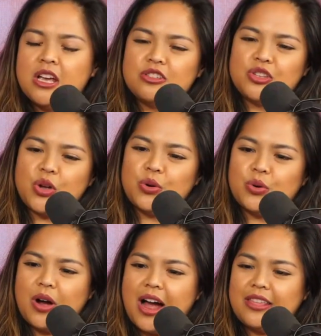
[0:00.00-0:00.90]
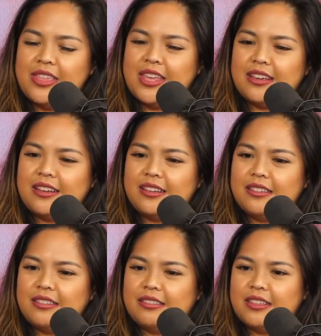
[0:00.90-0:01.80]
So I think
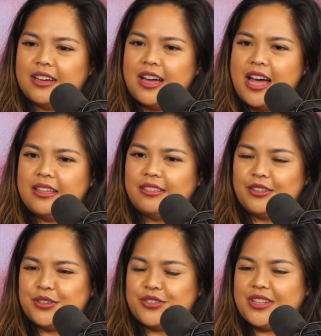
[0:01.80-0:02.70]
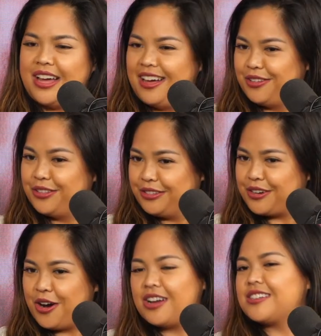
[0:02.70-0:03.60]
there's the health
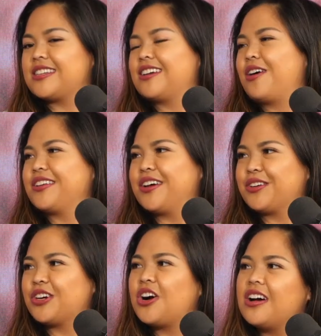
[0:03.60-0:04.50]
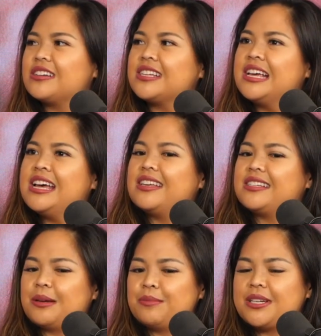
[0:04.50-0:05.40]
cost and all the other costs.
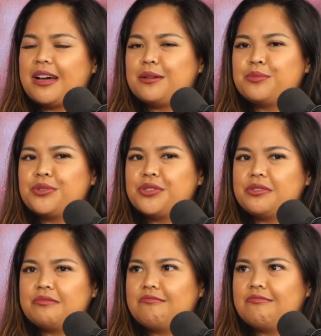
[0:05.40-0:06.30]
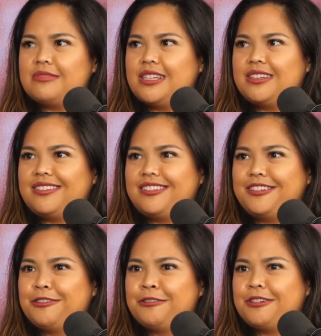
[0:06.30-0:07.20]
Sometimes
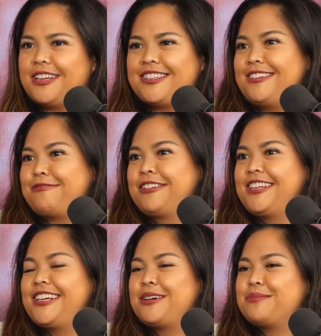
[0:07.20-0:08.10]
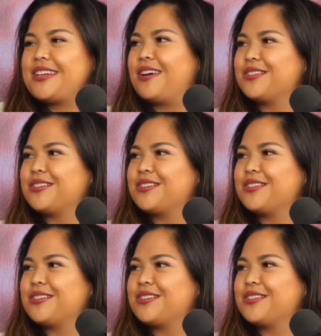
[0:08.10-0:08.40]
it really comes down to